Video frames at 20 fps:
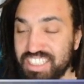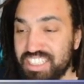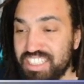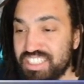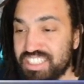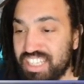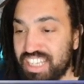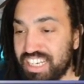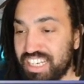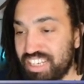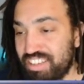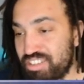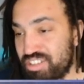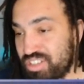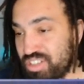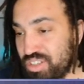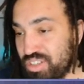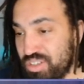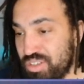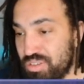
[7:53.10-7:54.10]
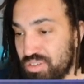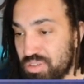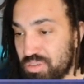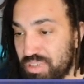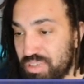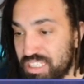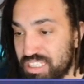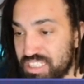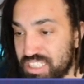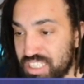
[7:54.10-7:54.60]
So that gives you
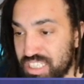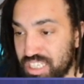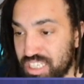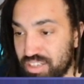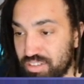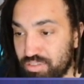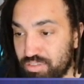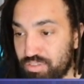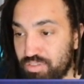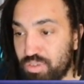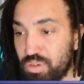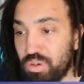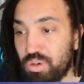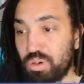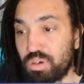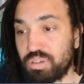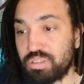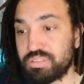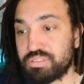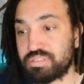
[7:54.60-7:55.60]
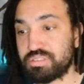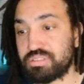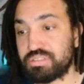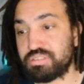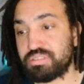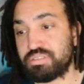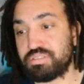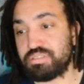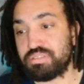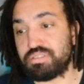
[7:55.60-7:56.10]
24.
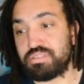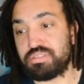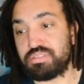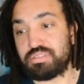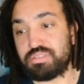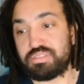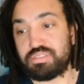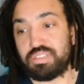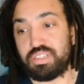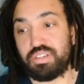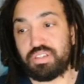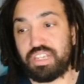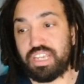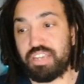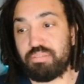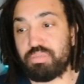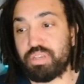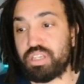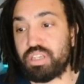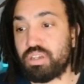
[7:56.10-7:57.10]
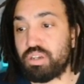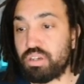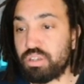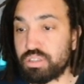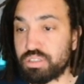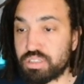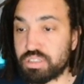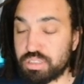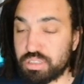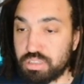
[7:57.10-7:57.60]
Okay,
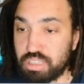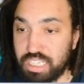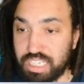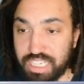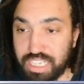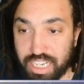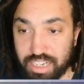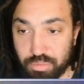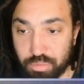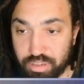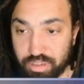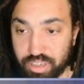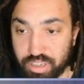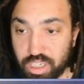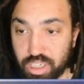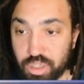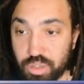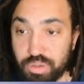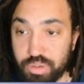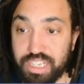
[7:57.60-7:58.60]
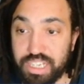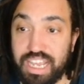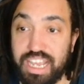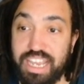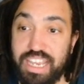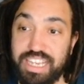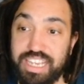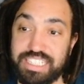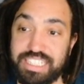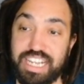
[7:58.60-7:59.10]
because again, we're including
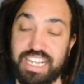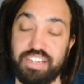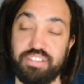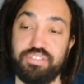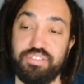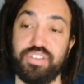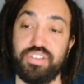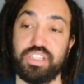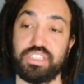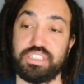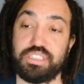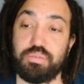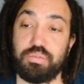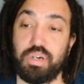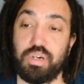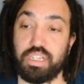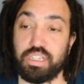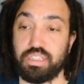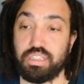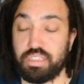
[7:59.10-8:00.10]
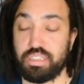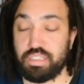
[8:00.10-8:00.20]
8 and 31.